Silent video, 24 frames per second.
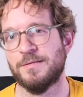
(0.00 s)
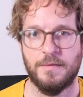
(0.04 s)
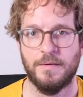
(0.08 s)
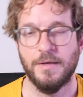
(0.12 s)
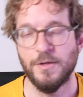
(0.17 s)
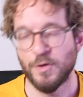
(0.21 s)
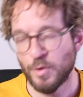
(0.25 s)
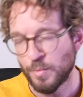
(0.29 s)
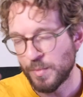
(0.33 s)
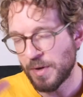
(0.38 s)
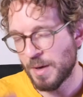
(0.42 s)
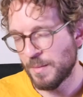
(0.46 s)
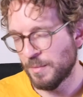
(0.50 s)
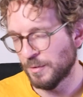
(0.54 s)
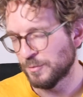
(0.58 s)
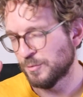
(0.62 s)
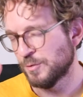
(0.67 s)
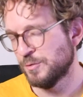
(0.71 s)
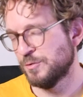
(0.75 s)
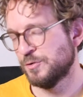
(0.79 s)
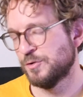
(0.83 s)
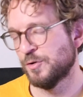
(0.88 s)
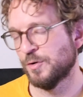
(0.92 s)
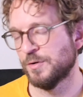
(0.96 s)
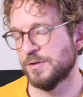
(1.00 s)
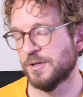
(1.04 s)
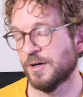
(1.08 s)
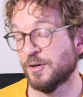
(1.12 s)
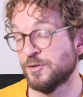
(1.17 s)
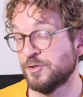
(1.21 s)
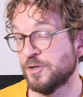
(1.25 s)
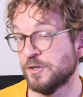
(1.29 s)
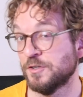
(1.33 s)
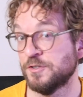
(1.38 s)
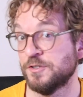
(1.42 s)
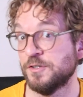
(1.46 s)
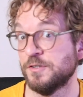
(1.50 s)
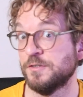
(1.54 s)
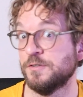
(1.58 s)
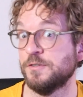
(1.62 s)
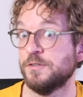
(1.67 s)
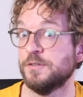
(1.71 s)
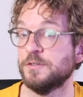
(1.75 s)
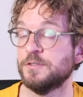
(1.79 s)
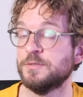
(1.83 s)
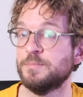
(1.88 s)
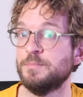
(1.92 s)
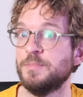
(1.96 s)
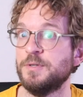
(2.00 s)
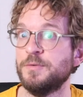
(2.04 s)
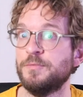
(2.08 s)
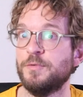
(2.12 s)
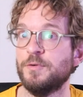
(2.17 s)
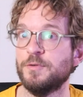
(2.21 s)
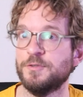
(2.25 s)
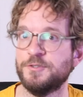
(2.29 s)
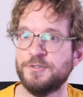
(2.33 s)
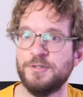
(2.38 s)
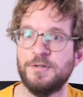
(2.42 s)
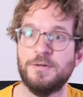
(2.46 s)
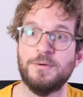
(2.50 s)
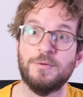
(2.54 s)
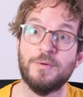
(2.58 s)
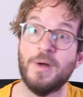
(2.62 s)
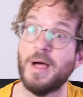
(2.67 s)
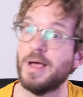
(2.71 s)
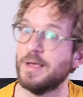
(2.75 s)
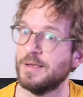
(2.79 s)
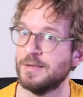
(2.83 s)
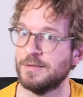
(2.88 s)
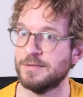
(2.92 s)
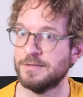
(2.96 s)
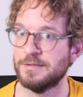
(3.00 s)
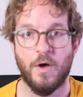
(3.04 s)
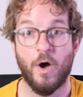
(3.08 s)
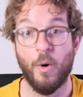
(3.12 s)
and you'll be able to enjoy the conjunction just before sunrise.